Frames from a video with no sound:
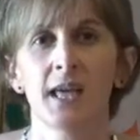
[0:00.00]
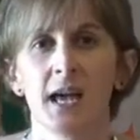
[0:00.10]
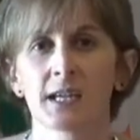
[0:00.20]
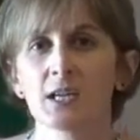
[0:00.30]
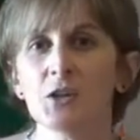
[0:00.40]

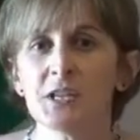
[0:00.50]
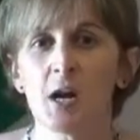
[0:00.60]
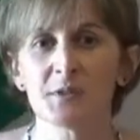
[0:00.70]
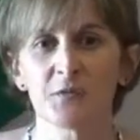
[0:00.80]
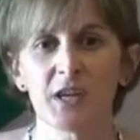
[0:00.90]
And concluding
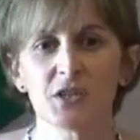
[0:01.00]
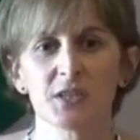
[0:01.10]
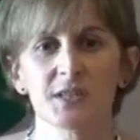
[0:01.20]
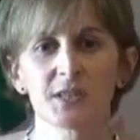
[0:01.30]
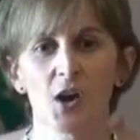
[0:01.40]

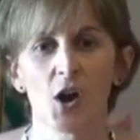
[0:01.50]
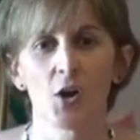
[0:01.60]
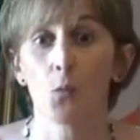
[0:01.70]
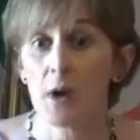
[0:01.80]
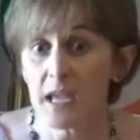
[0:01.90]
observations are
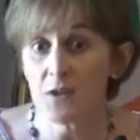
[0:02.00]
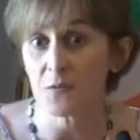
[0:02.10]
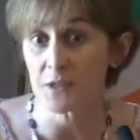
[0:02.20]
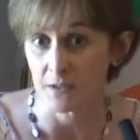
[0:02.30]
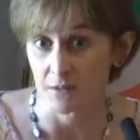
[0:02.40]
a way
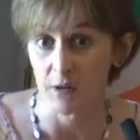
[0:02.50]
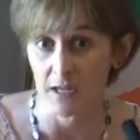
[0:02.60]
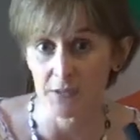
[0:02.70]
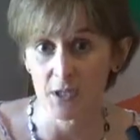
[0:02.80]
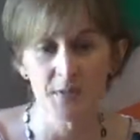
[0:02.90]
for the
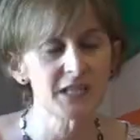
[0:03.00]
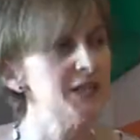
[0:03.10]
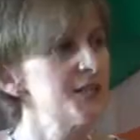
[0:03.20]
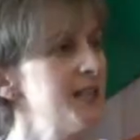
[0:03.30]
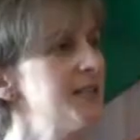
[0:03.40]
relevant committee
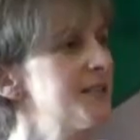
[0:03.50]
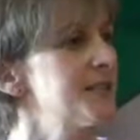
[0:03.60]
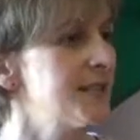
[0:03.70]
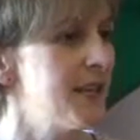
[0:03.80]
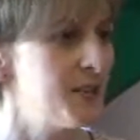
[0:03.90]
to say to the
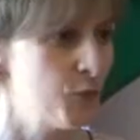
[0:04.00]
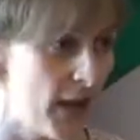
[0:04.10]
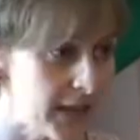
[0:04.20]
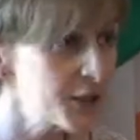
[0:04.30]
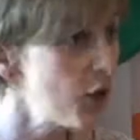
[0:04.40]
state,
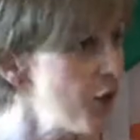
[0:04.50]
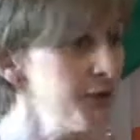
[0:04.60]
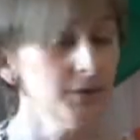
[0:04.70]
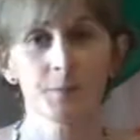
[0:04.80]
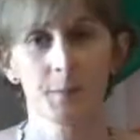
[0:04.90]
well
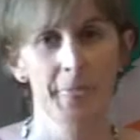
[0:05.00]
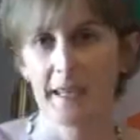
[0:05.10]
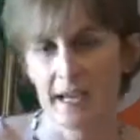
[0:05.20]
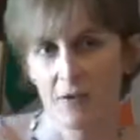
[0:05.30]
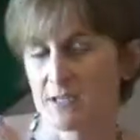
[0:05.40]
done
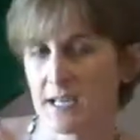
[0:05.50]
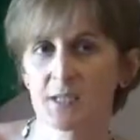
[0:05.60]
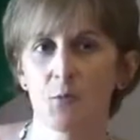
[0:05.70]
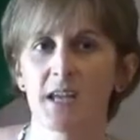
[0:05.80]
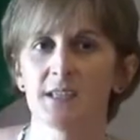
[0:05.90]
in areas
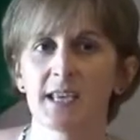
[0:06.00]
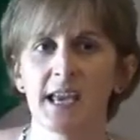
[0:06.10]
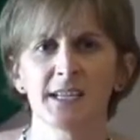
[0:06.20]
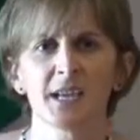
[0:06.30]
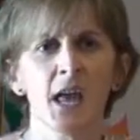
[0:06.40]
X, Y and
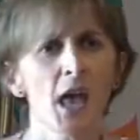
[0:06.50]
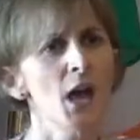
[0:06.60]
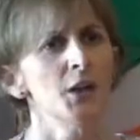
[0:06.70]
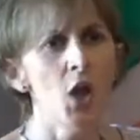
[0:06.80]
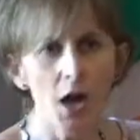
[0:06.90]
Z,
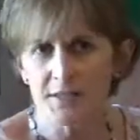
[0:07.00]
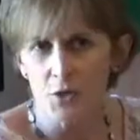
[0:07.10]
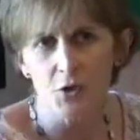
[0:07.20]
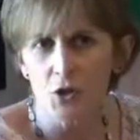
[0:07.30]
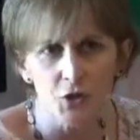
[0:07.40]
not
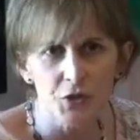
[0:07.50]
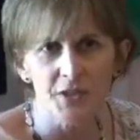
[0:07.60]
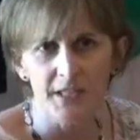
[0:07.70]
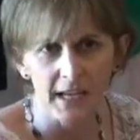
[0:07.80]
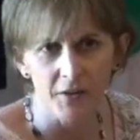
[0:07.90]
so good
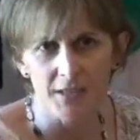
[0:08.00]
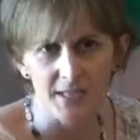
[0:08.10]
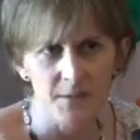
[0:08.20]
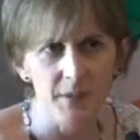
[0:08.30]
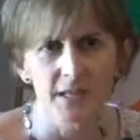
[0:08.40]
in areas
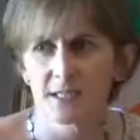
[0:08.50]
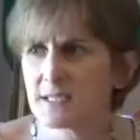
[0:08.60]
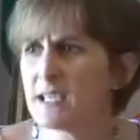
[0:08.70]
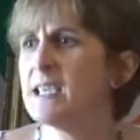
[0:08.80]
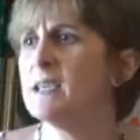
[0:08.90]
A, B and
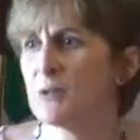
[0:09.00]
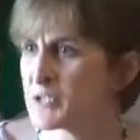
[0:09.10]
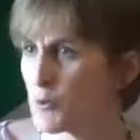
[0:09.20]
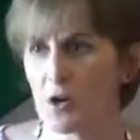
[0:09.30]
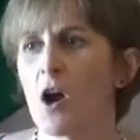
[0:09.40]
C,
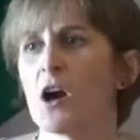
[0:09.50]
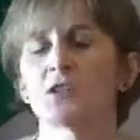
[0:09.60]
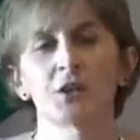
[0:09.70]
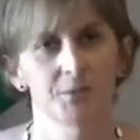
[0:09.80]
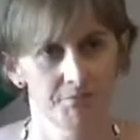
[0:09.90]
must work
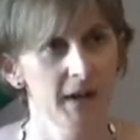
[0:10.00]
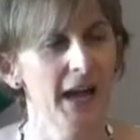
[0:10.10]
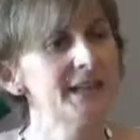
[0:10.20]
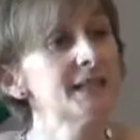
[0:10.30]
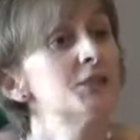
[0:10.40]
harder.
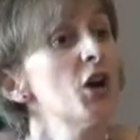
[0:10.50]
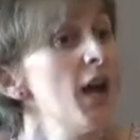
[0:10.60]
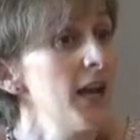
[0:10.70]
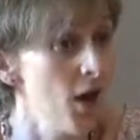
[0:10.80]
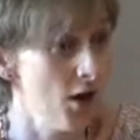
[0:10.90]
And it's a
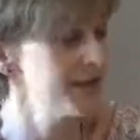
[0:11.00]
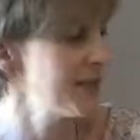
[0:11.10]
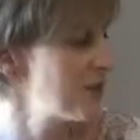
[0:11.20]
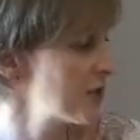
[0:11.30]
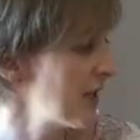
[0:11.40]
dialogue,
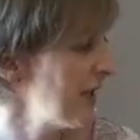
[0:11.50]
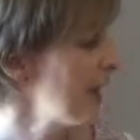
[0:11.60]
essentially.